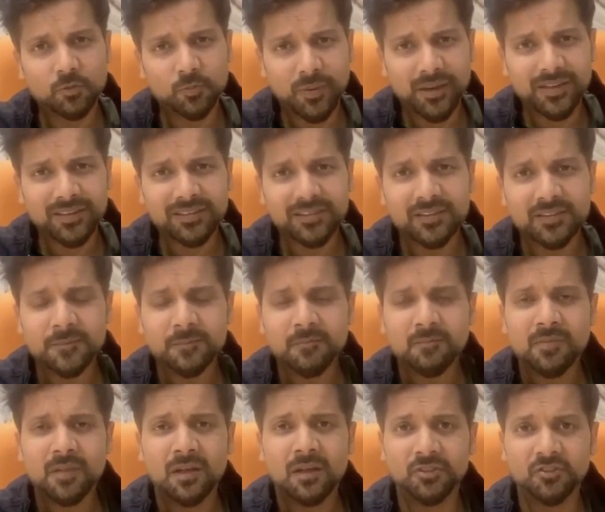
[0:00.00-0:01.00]
space,
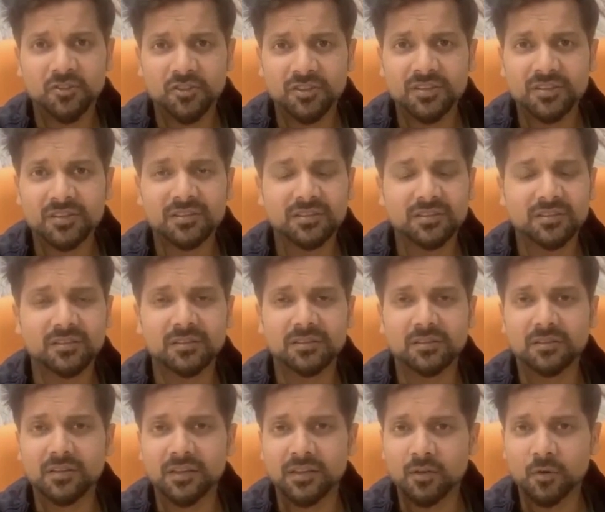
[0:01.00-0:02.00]
but just
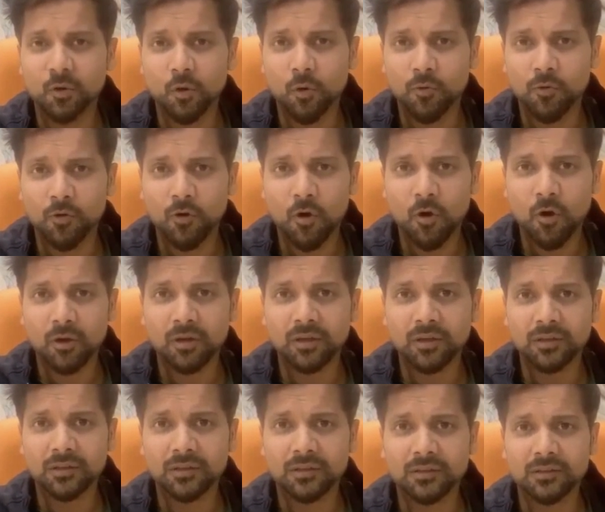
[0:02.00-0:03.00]
in
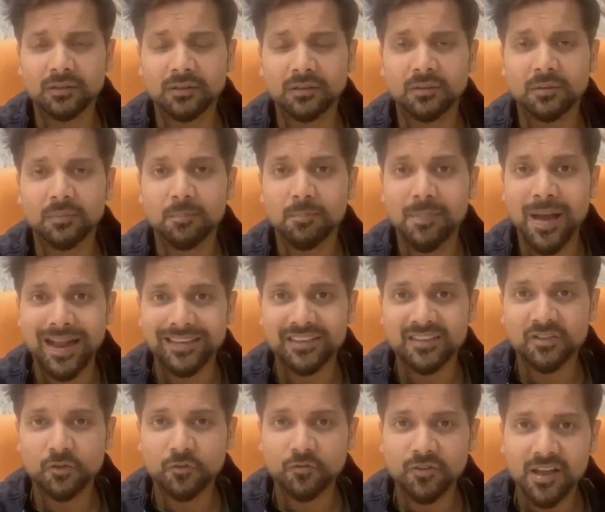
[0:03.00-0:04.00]
overall
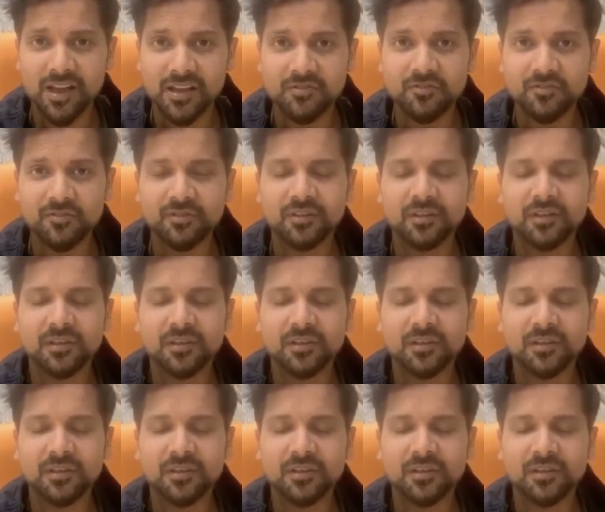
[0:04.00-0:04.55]
balance of life.